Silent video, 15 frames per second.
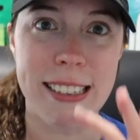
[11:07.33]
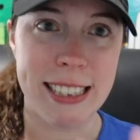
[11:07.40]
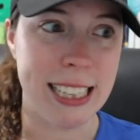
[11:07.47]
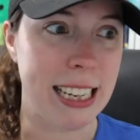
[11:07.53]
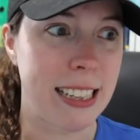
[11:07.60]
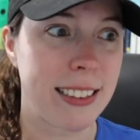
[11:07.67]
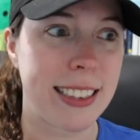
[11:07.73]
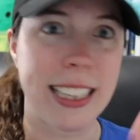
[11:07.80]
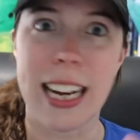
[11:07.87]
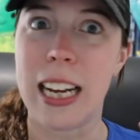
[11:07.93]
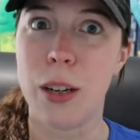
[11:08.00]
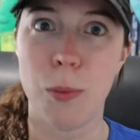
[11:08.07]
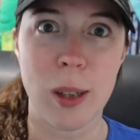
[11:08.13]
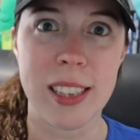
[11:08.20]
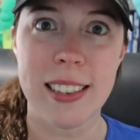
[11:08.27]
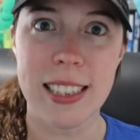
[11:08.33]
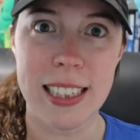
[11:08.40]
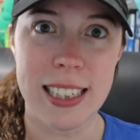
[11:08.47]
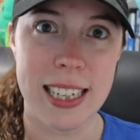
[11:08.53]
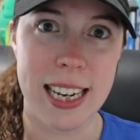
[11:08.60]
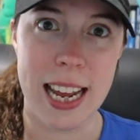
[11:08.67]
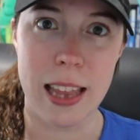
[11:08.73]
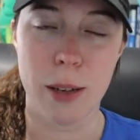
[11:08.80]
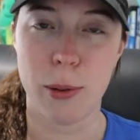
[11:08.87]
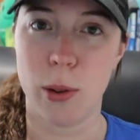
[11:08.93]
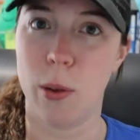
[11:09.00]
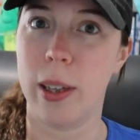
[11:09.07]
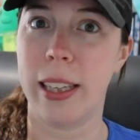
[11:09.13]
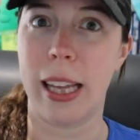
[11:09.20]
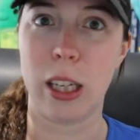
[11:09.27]
scenes, like I have one scene today that was
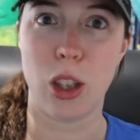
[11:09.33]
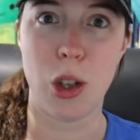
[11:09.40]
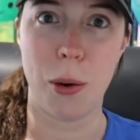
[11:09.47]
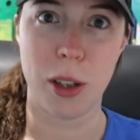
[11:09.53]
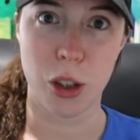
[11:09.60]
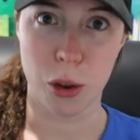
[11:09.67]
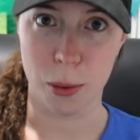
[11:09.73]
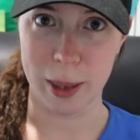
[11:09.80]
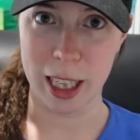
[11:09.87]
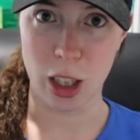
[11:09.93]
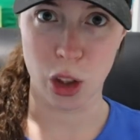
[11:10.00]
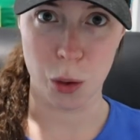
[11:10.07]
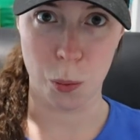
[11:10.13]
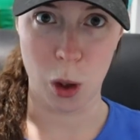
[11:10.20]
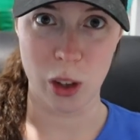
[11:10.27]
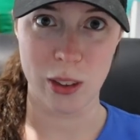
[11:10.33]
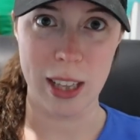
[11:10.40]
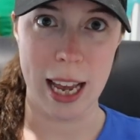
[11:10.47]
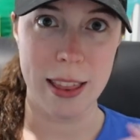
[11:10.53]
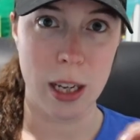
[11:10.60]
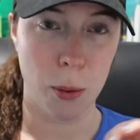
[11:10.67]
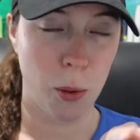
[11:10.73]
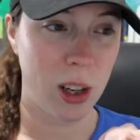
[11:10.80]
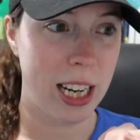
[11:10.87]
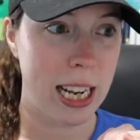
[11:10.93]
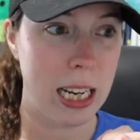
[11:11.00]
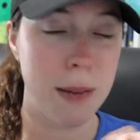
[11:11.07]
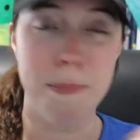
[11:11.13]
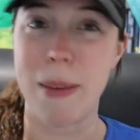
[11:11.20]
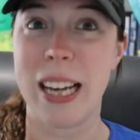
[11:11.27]
only like 200, 300 words and there weren't
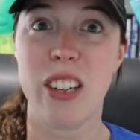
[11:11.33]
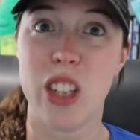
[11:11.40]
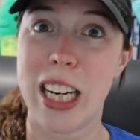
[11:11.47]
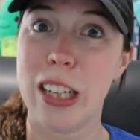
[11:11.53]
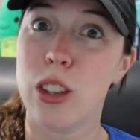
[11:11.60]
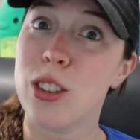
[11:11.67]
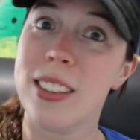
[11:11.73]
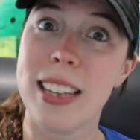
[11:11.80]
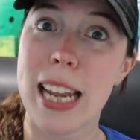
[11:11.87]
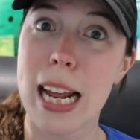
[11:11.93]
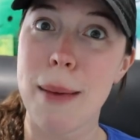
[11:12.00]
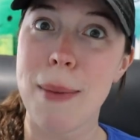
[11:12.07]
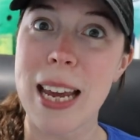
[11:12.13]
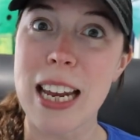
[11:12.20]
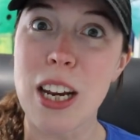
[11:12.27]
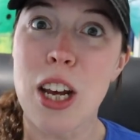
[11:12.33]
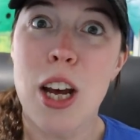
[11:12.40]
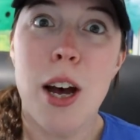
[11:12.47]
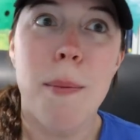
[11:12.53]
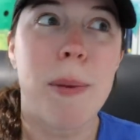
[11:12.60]
any big changes that I made,